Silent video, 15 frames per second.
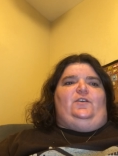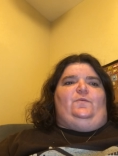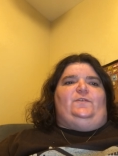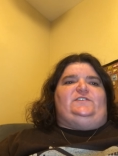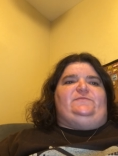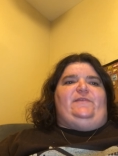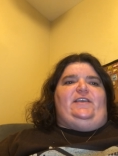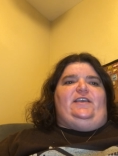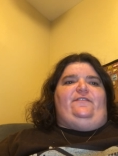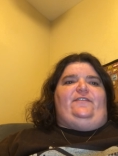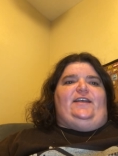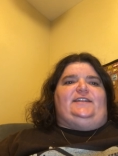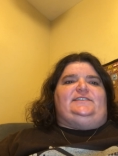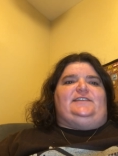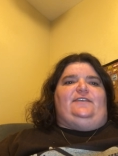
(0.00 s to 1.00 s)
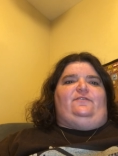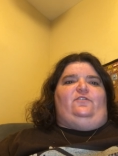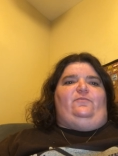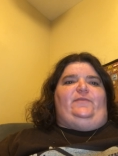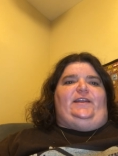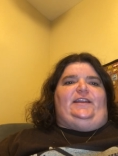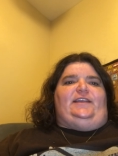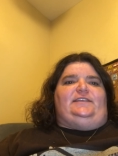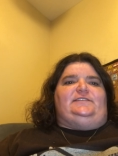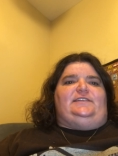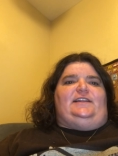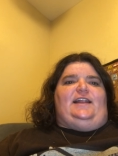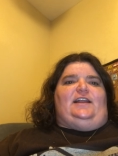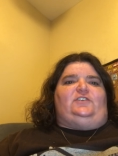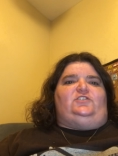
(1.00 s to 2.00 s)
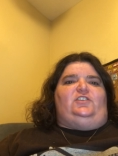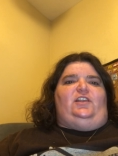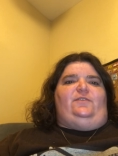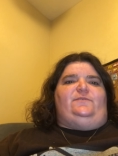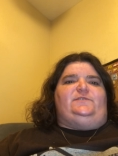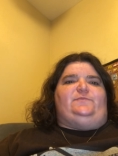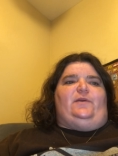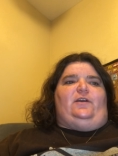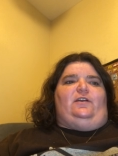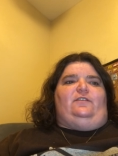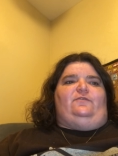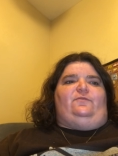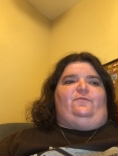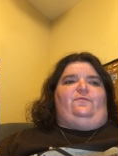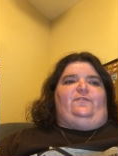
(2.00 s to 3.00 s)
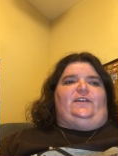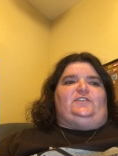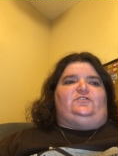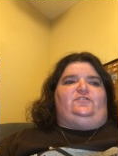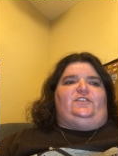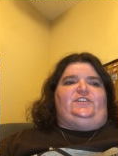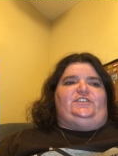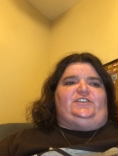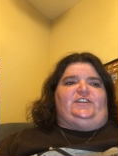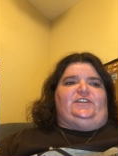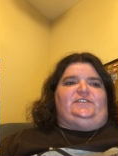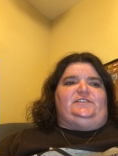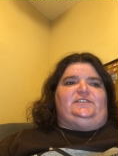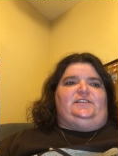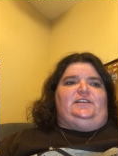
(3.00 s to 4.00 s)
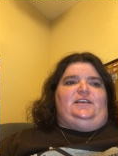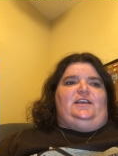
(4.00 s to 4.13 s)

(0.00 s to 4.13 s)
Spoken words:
which may have had several meanings and actually was borrowed from French Christians,